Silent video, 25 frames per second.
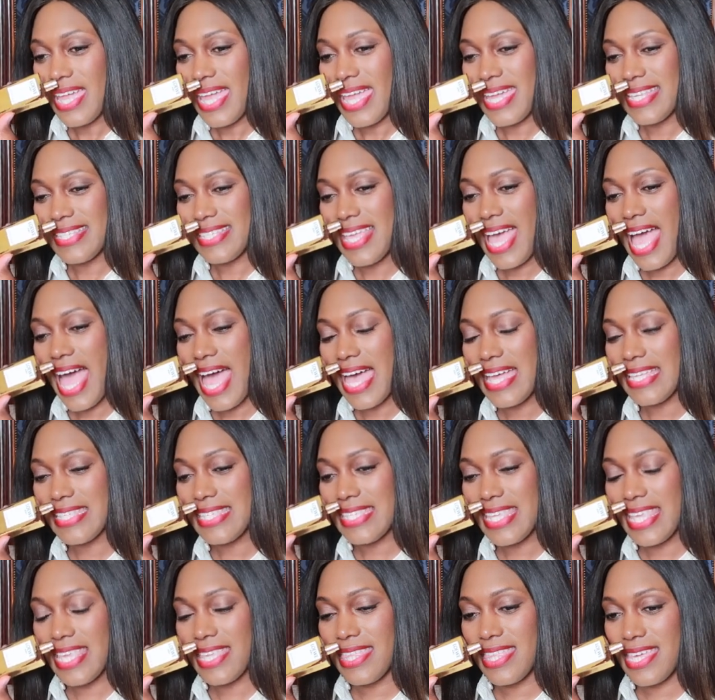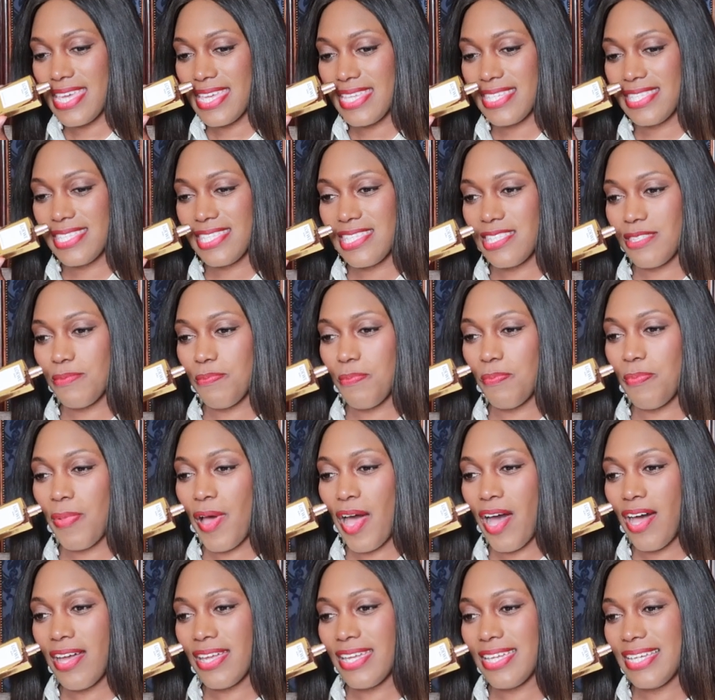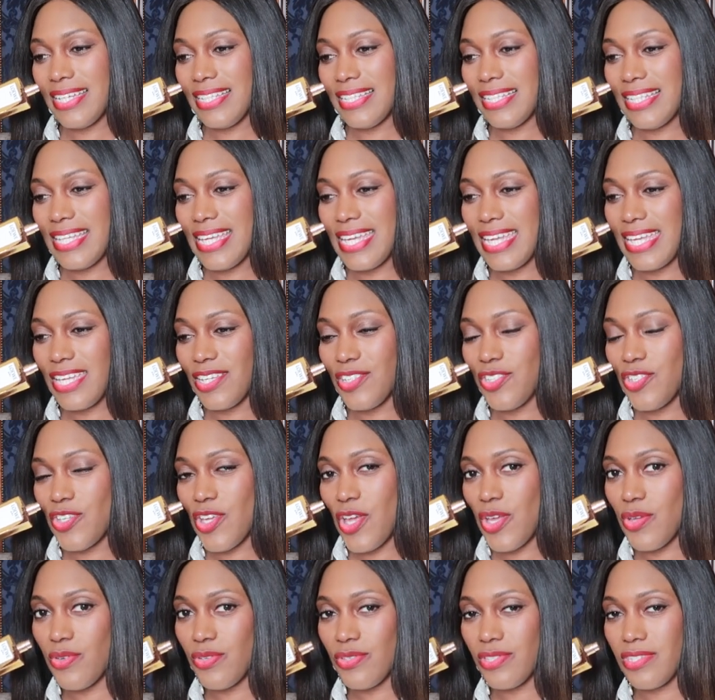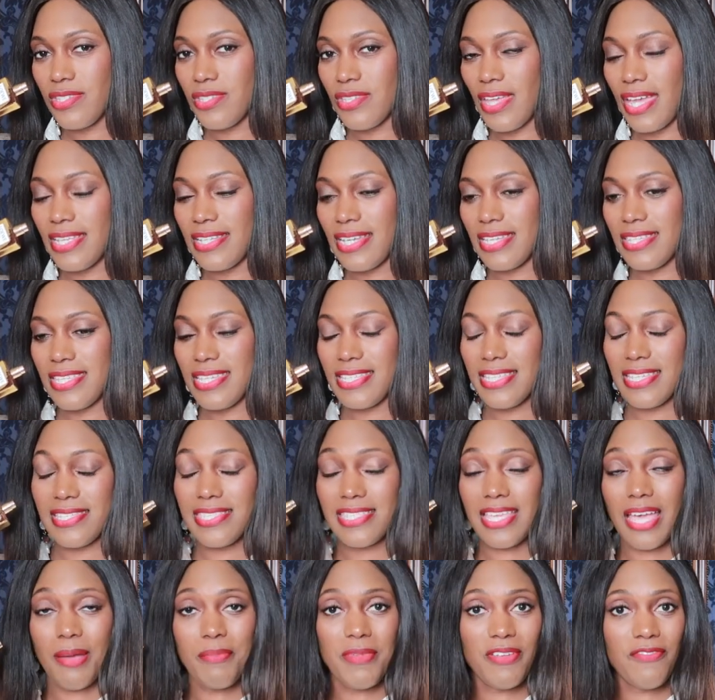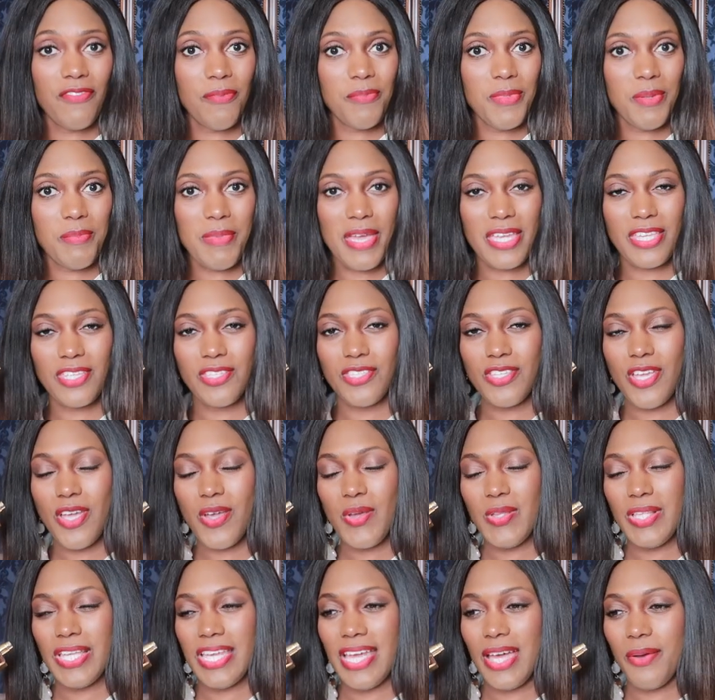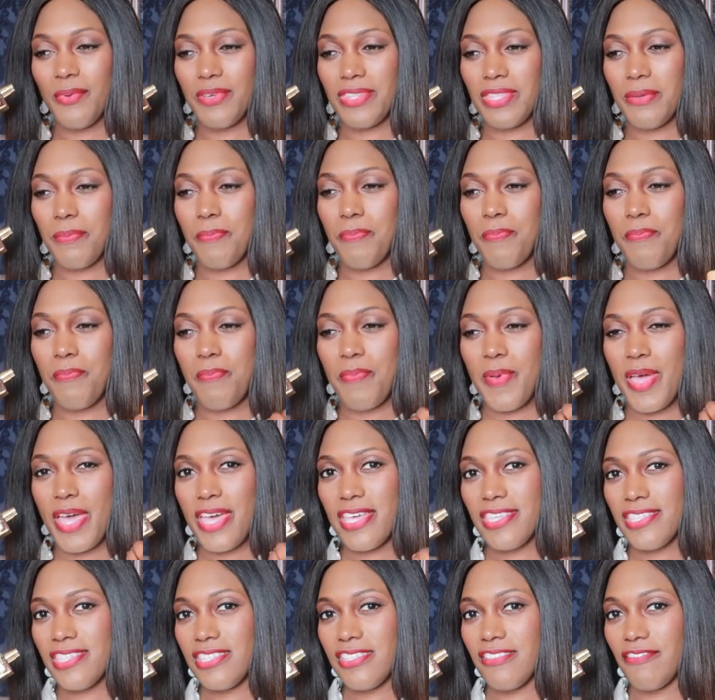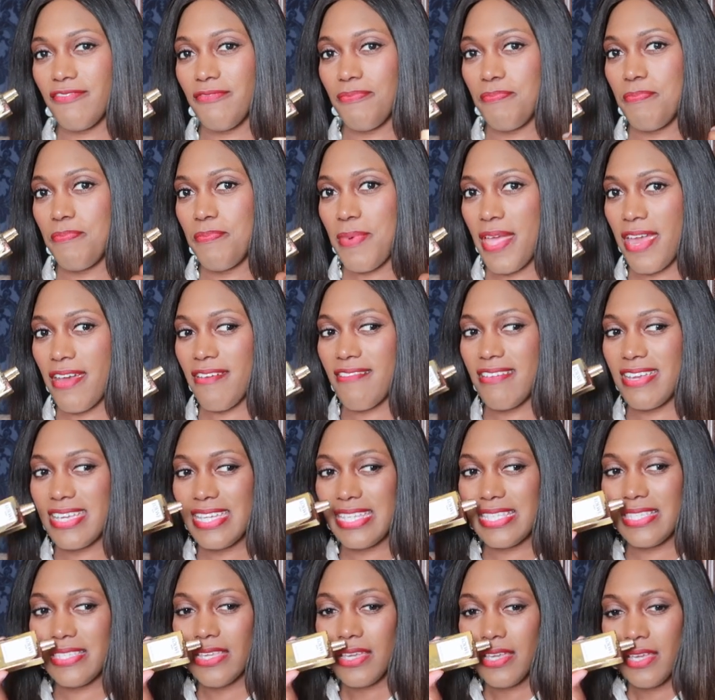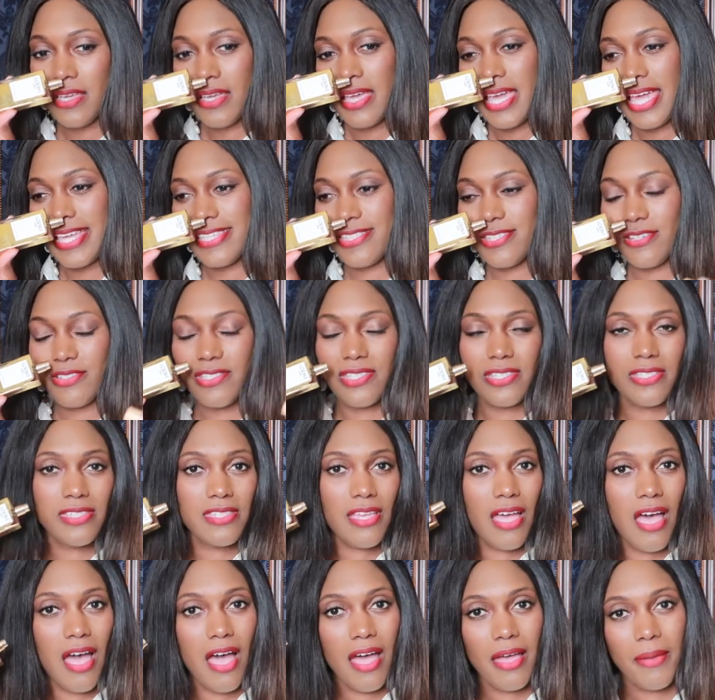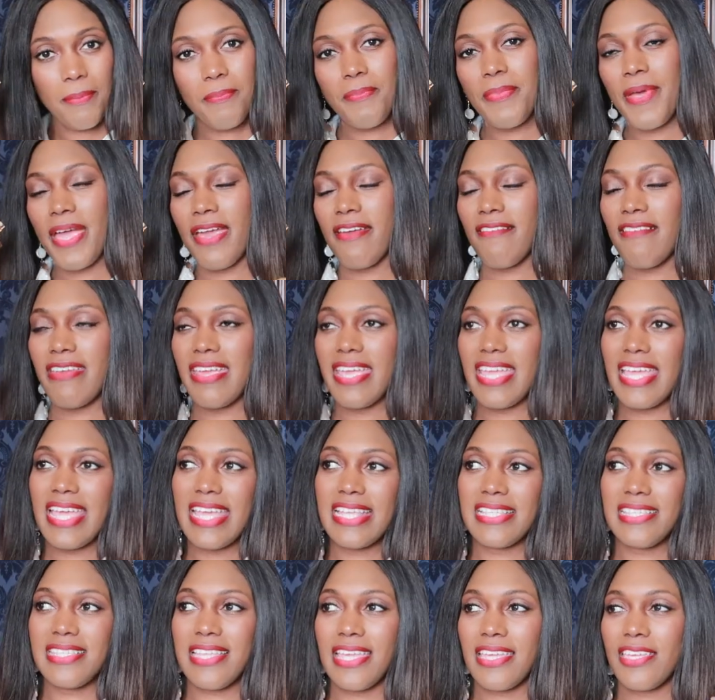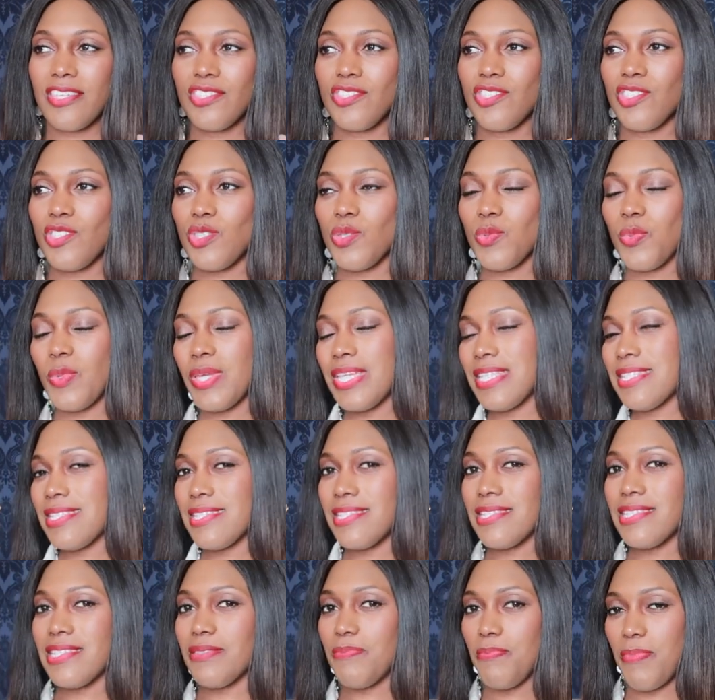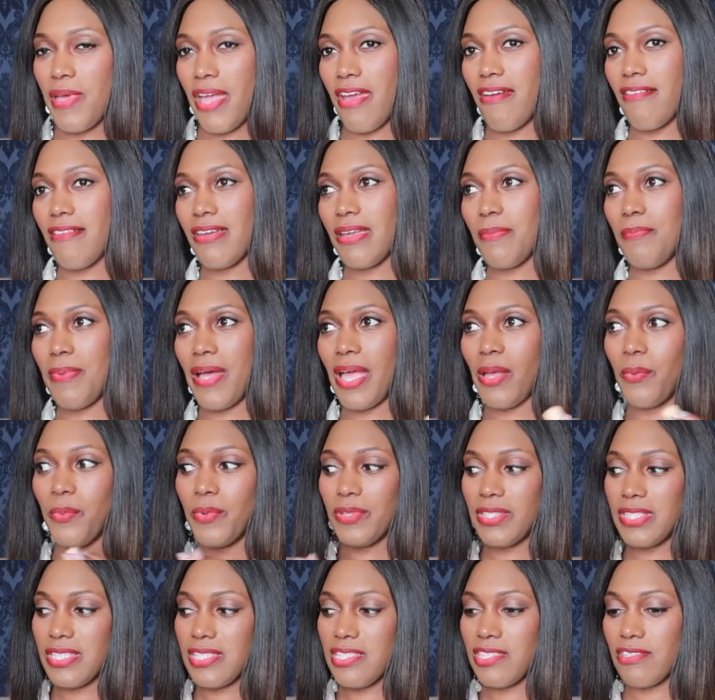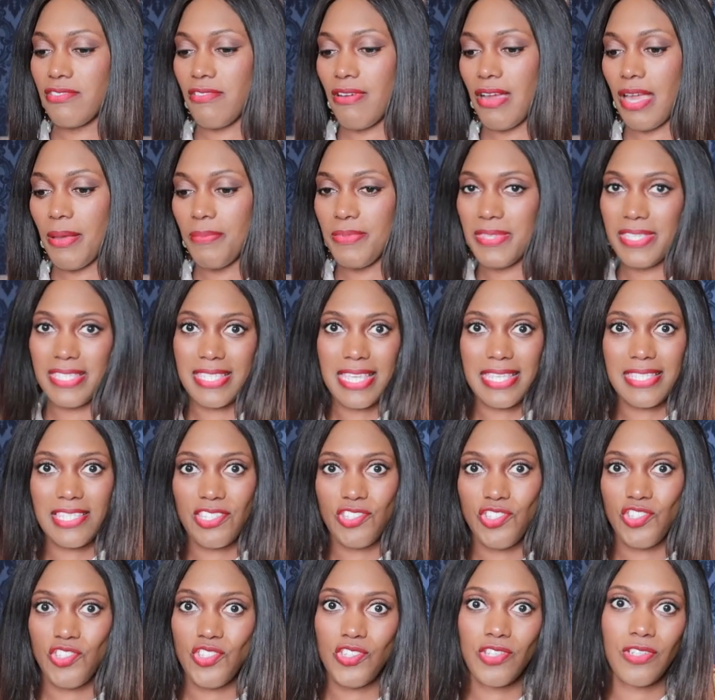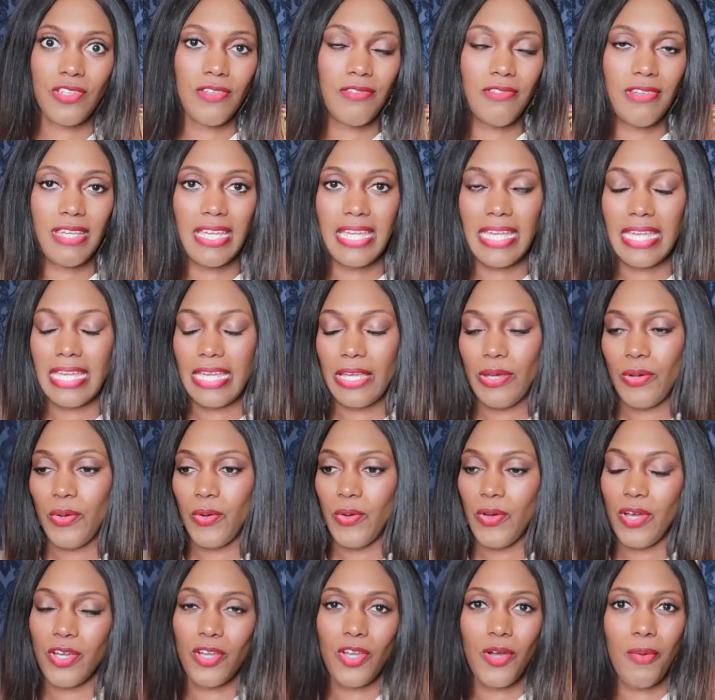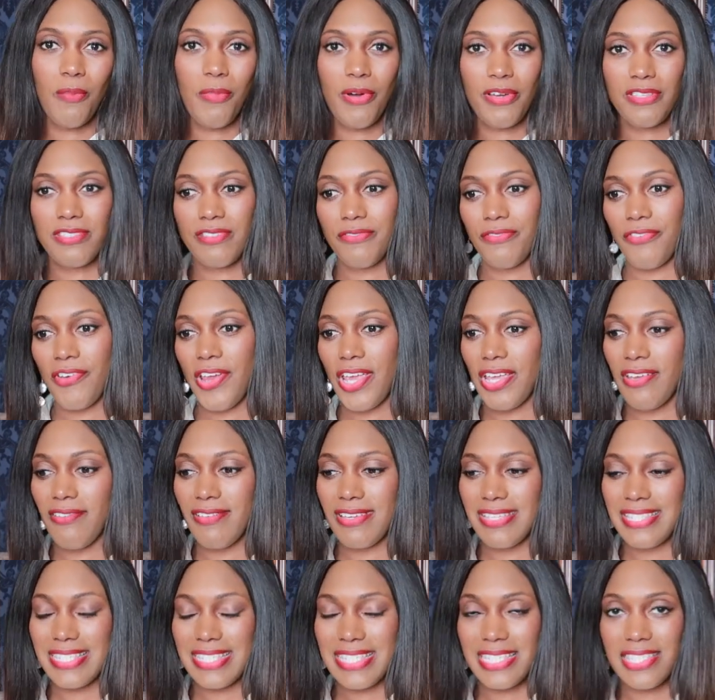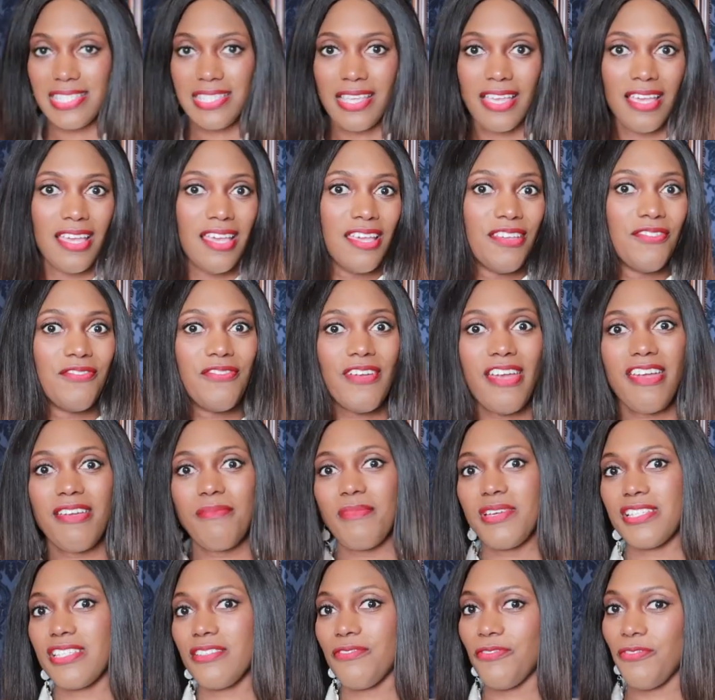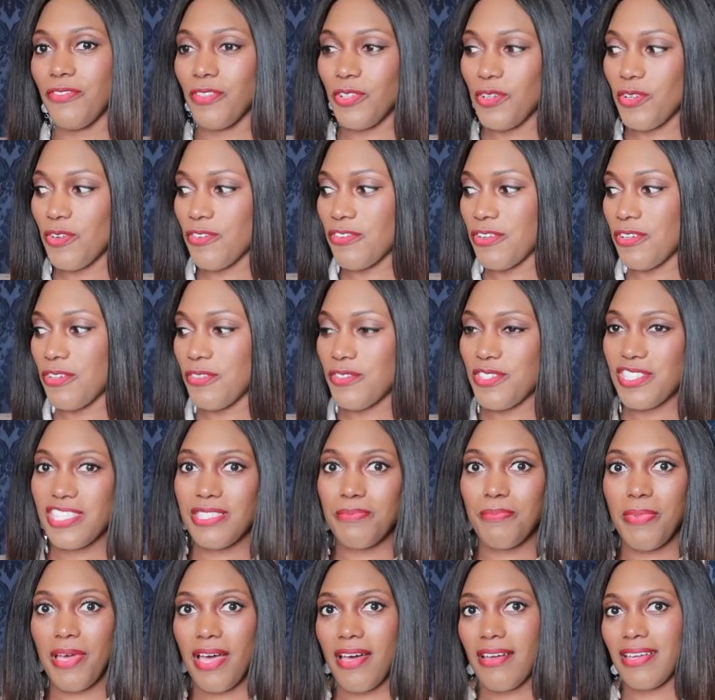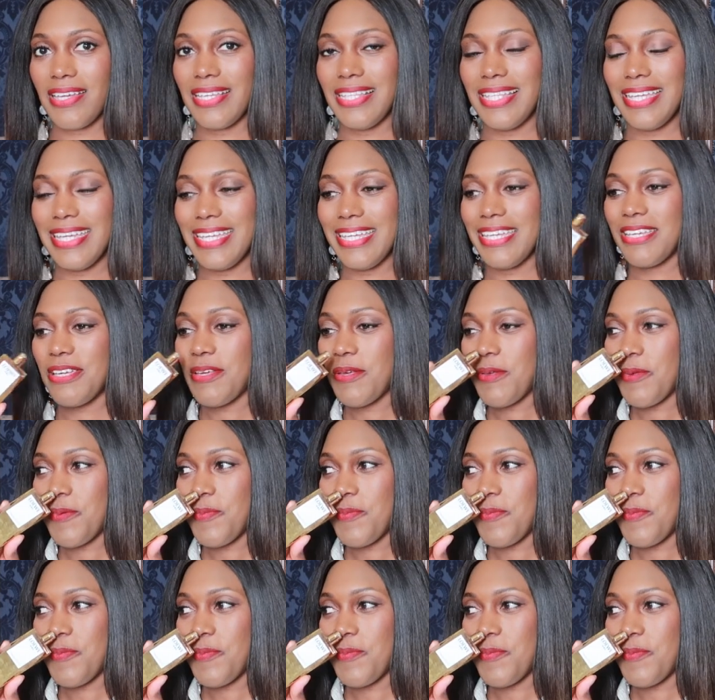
It has this sparkling note, and I think that's coming from the magnolia with a burst of berries. It's not a tart berry, it's like a sweetened berry, but I wouldn't describe this as a sugary or a gourmand fragrance. It's very much floral, sparkling.